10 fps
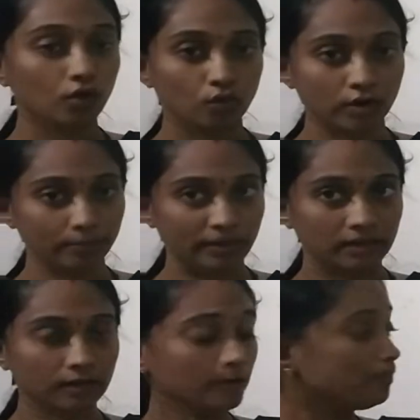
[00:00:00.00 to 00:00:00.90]
1
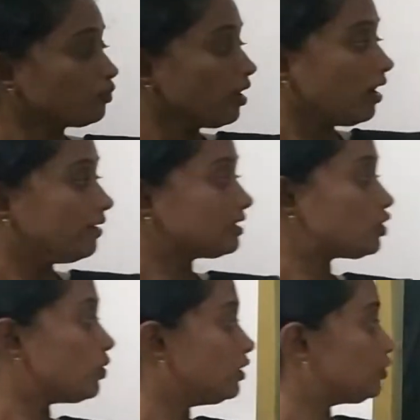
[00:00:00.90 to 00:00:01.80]
beaker, and
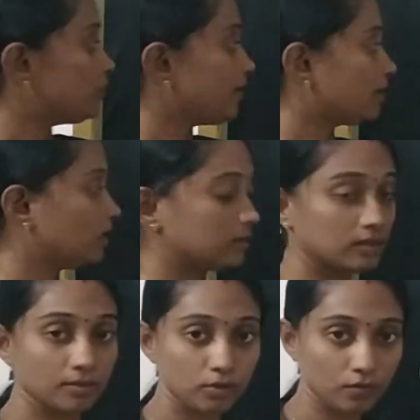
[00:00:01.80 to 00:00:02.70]
as you want to take
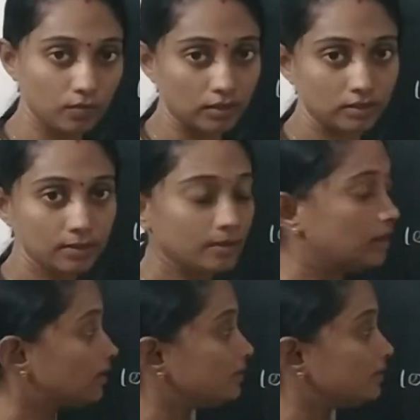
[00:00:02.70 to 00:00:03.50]
100 ml of water,